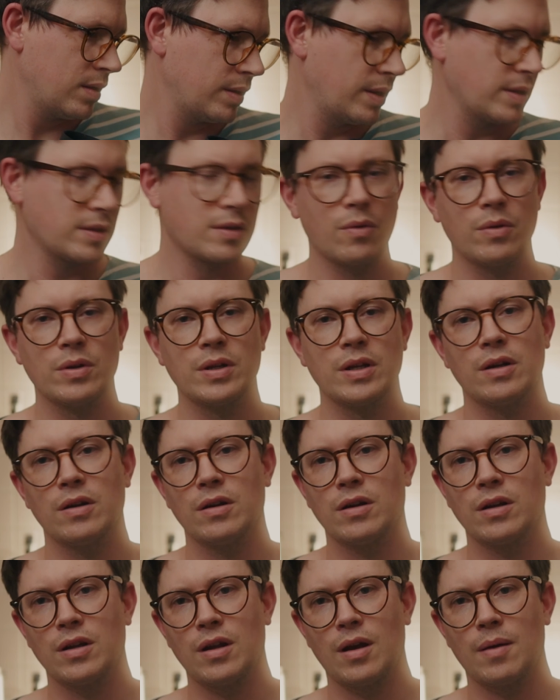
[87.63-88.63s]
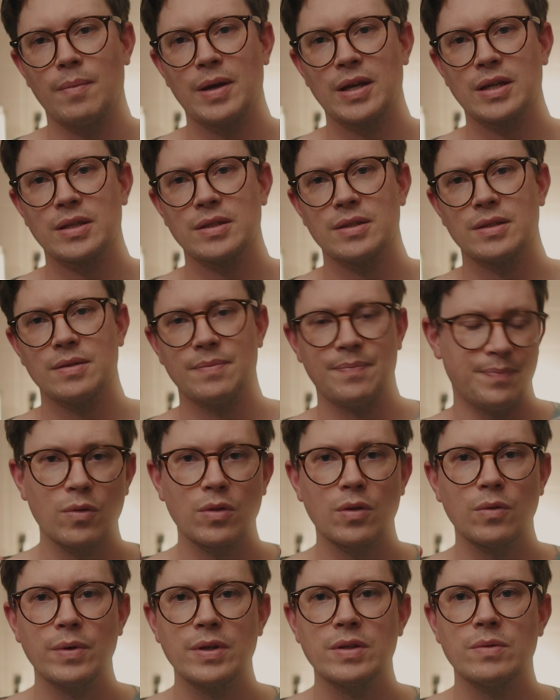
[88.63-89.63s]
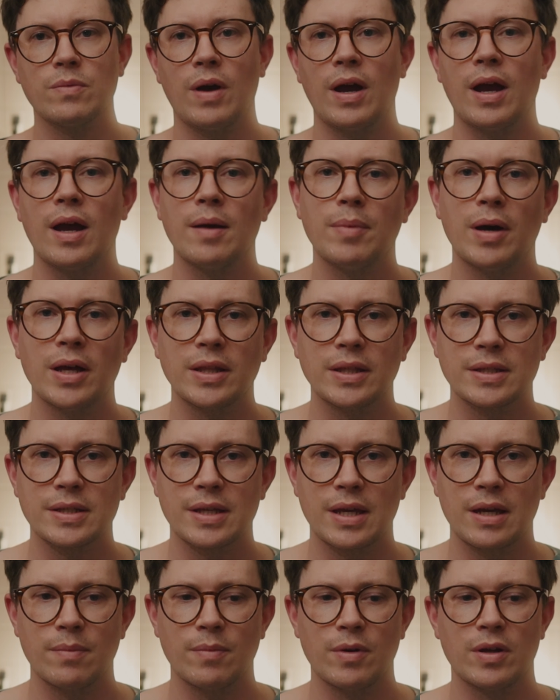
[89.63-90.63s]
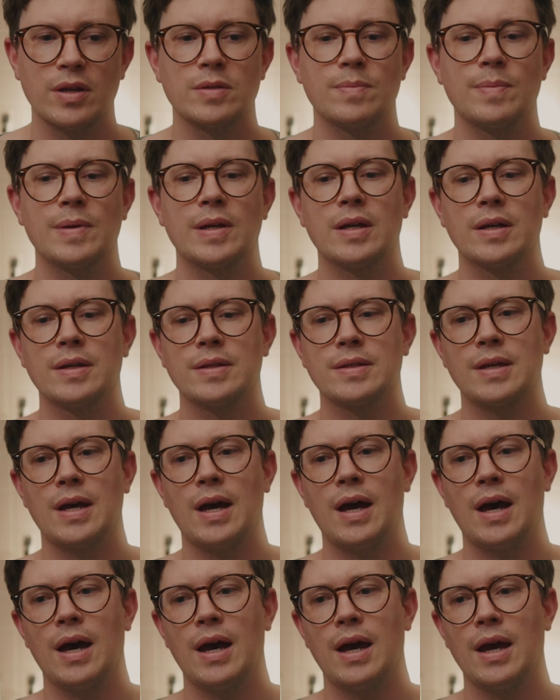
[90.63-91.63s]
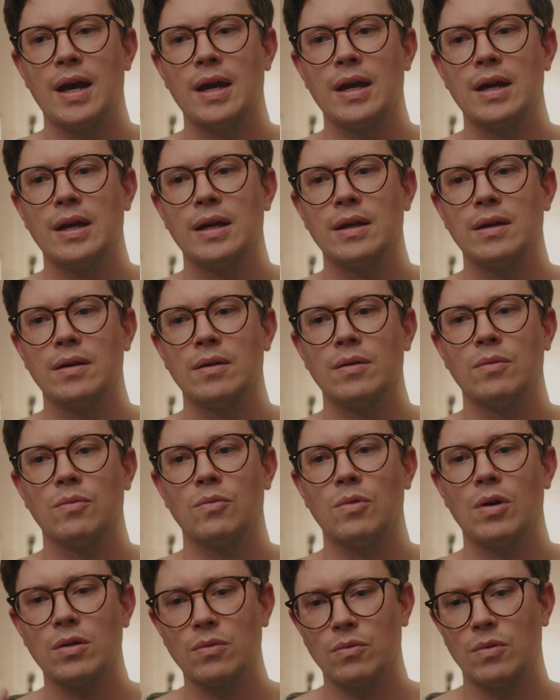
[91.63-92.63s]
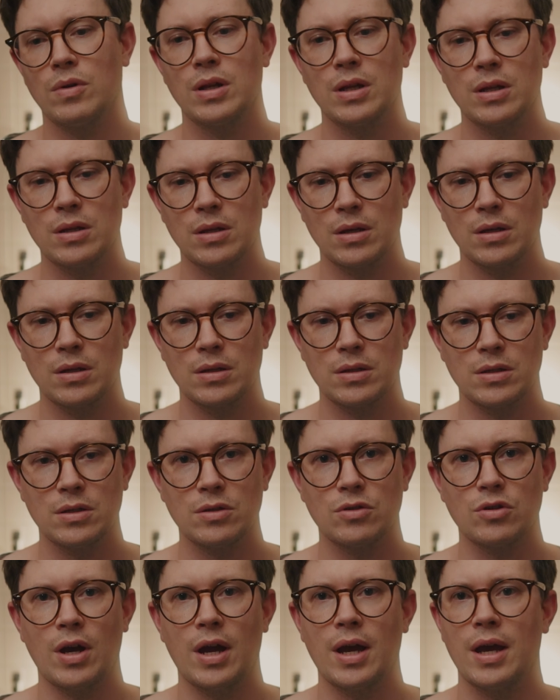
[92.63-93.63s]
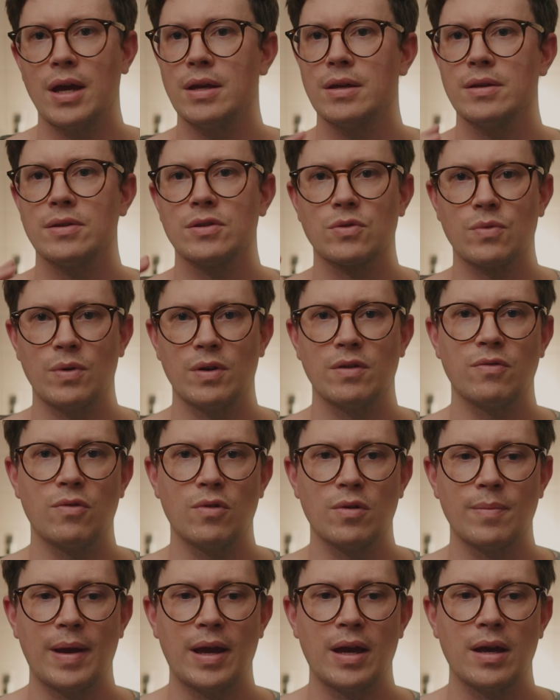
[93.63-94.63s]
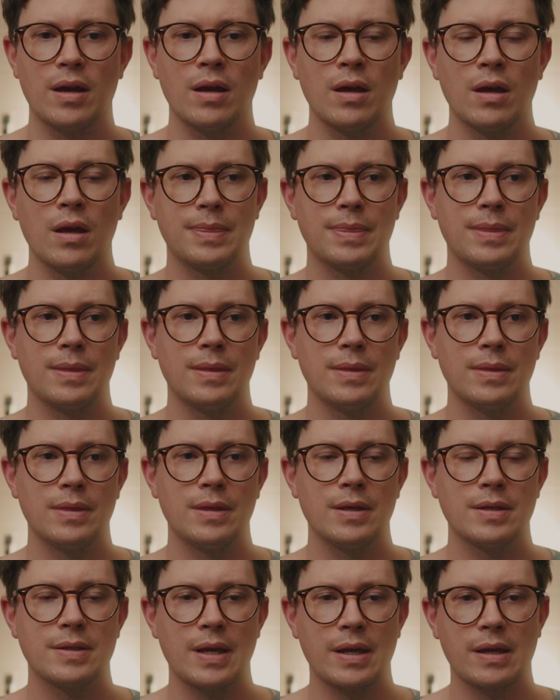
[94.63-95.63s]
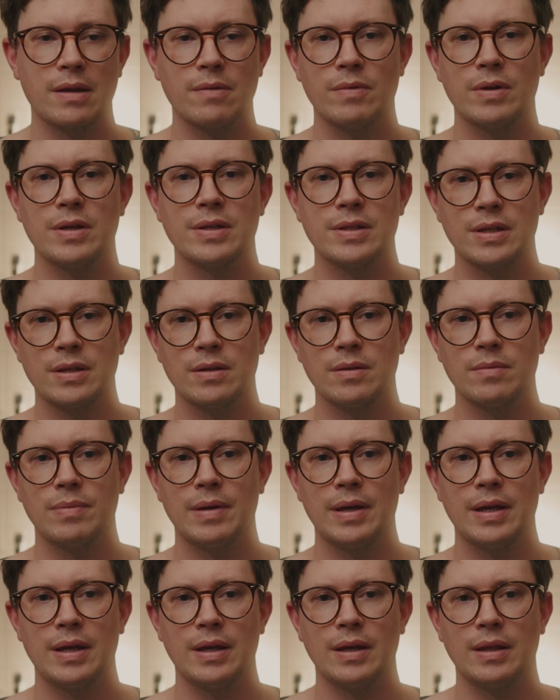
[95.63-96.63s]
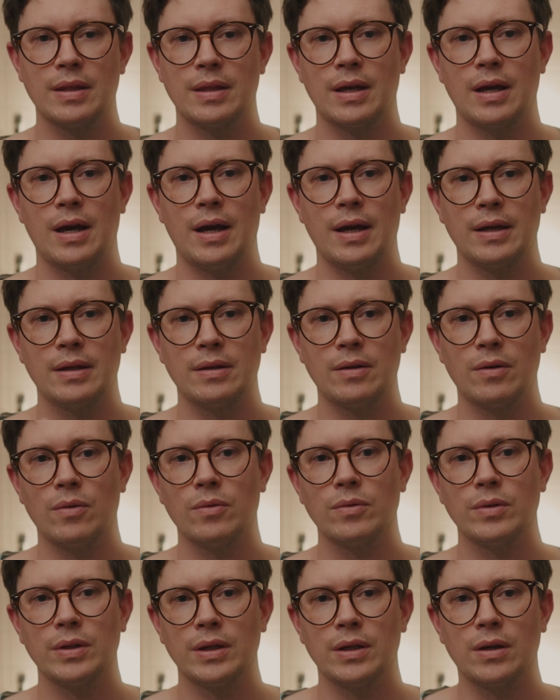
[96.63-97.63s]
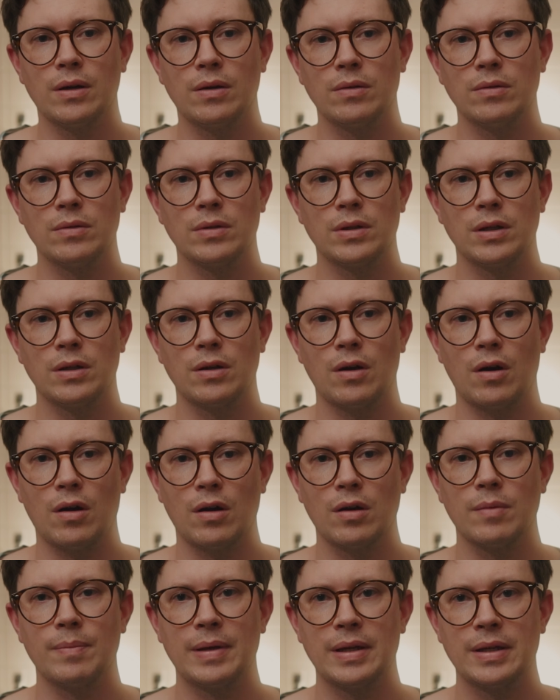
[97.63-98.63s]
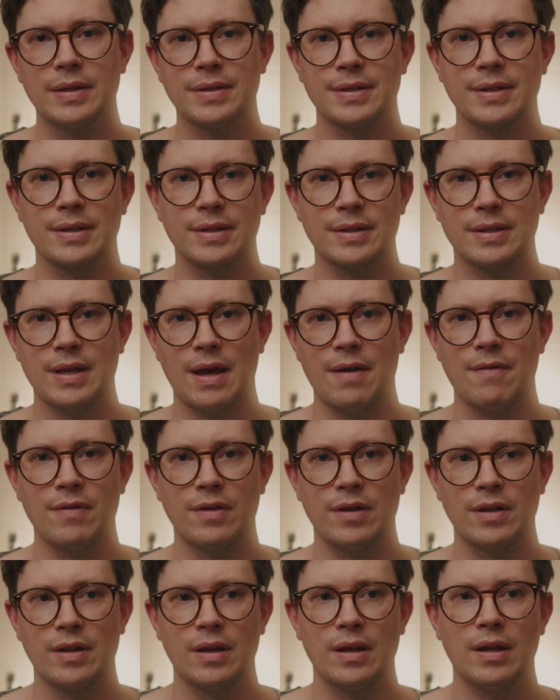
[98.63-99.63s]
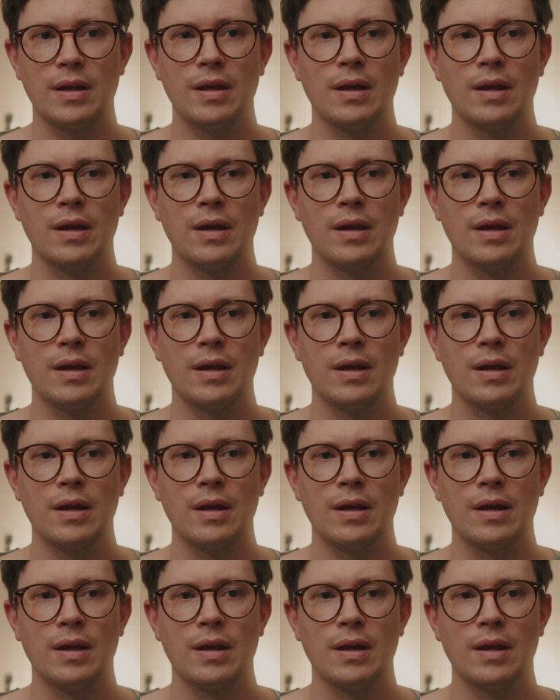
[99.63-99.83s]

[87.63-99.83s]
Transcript: Let's go into ergonomics. The reason why I bought this camera is because I wanted to try square format. The second reason being that I had only owned an RB67